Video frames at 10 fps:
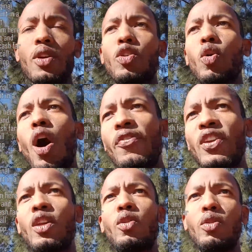You
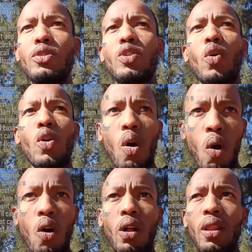often lose your
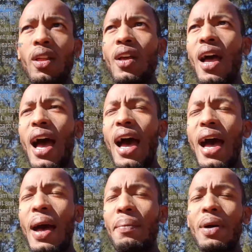call,
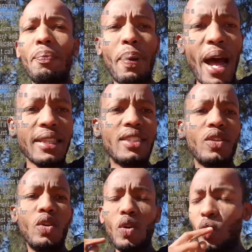but
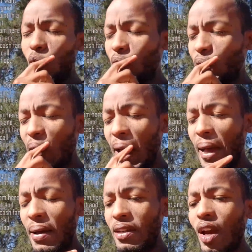you
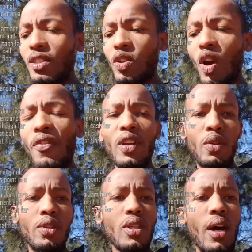so you often
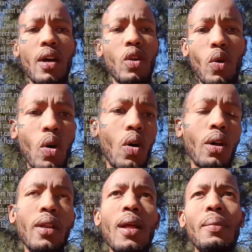lose your
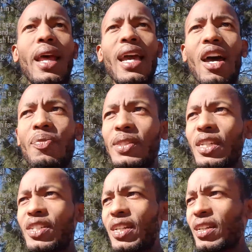call playing out of
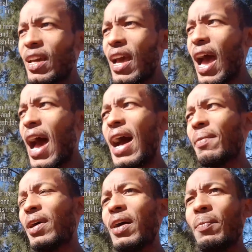position.
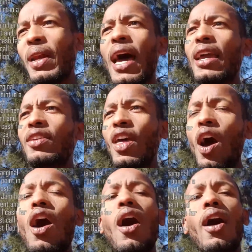But like there
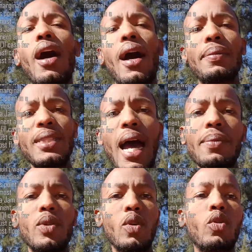are
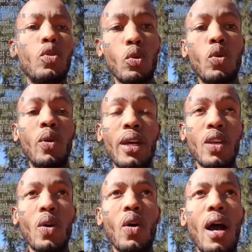times when you do cooler
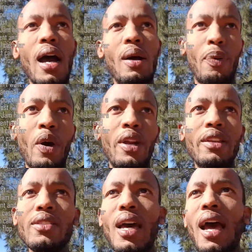your
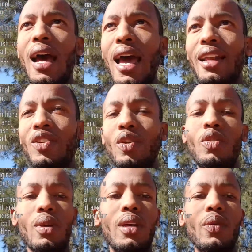opponent and
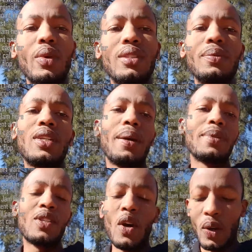you can win some chips.
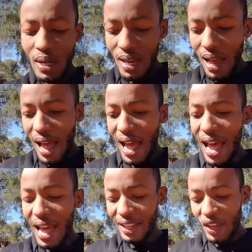So
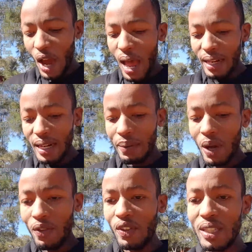yeah, I ended up
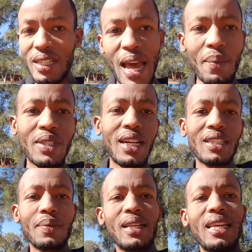going for the jam, which
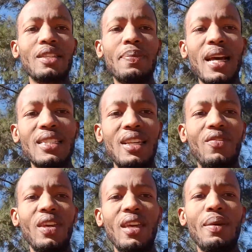ultimately is plus
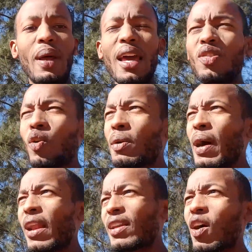EV. But I thought
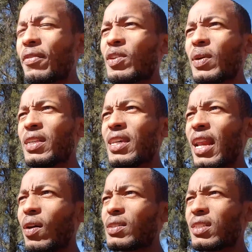about it afterwards, and
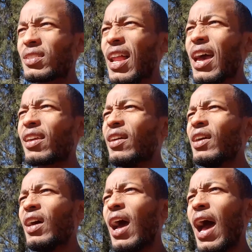I was just like,
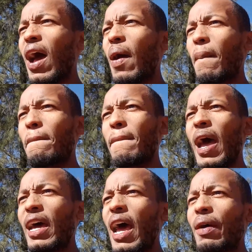
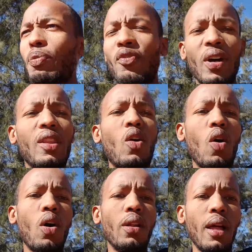I prefer the
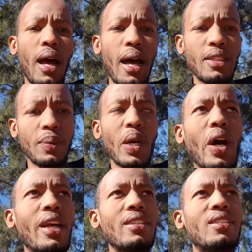call, to be
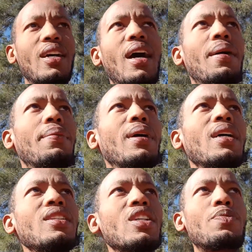honest,
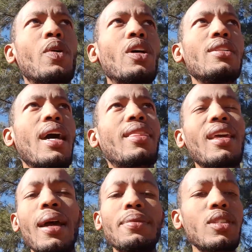just because I
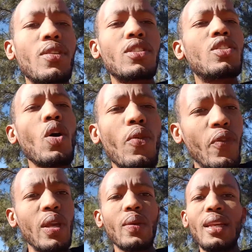think I'm just so
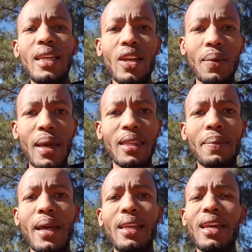frequently going to make the
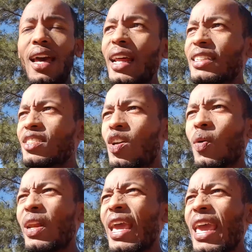money here, and I just don't
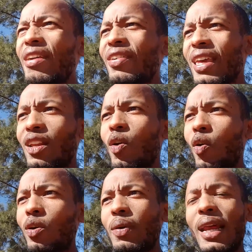want to ever get
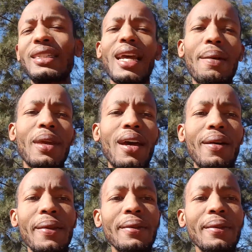called when I jam here.